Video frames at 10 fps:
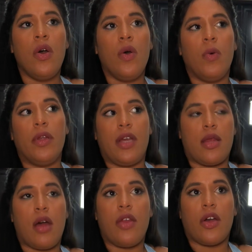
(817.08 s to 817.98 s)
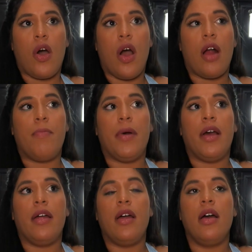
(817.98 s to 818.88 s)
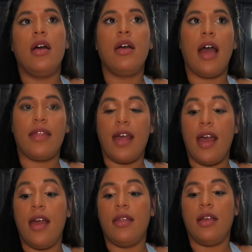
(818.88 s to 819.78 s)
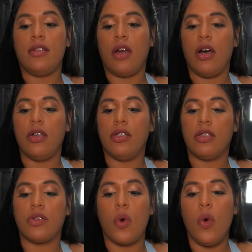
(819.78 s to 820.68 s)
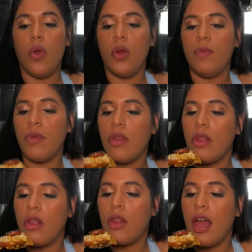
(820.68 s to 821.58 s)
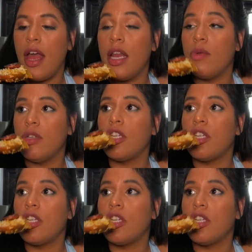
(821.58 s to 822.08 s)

when they saw the car, but at the end they saw a skull, and it was